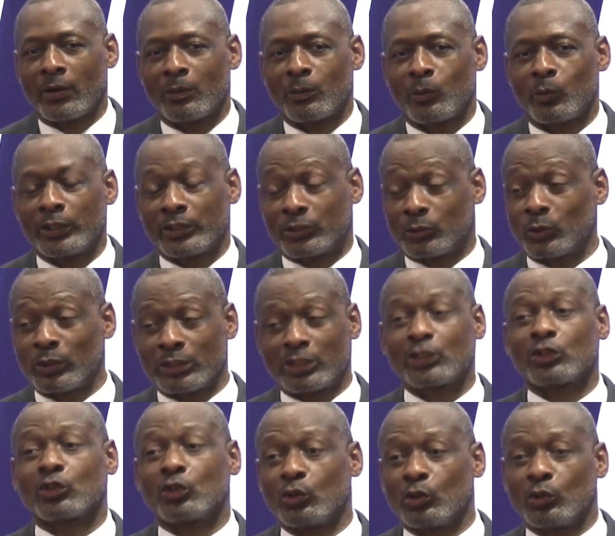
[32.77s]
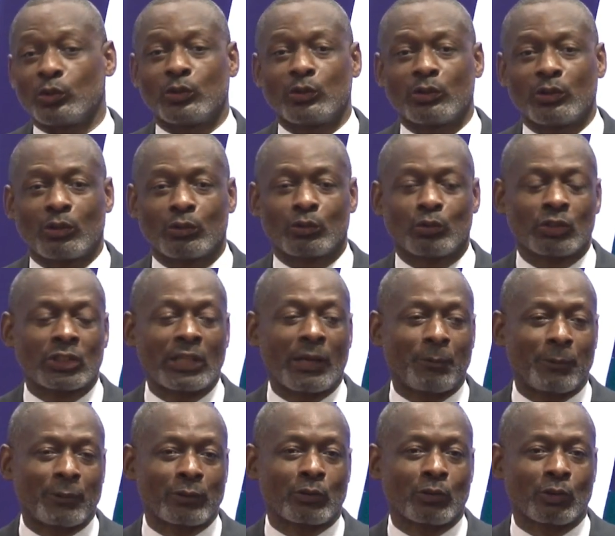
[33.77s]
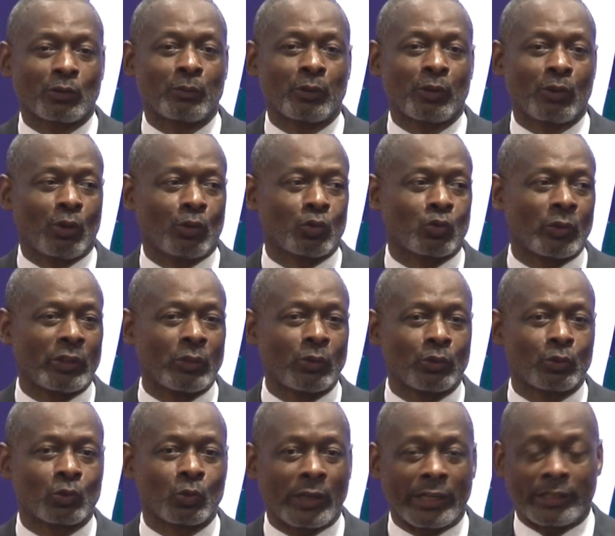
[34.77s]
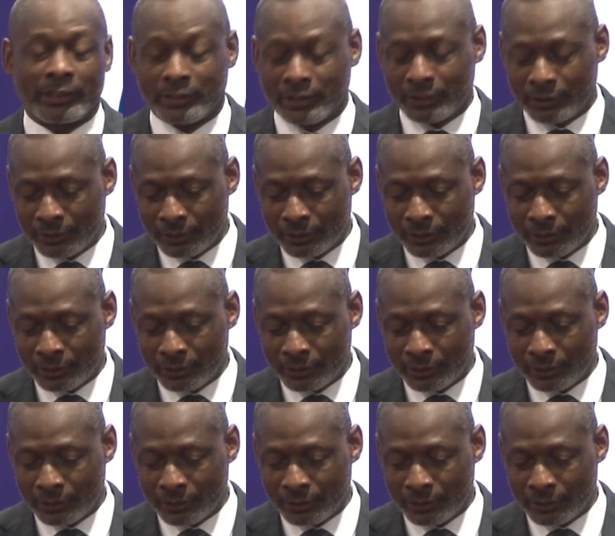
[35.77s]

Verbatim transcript: which, which is good. You know, to jump is good because we lose weight.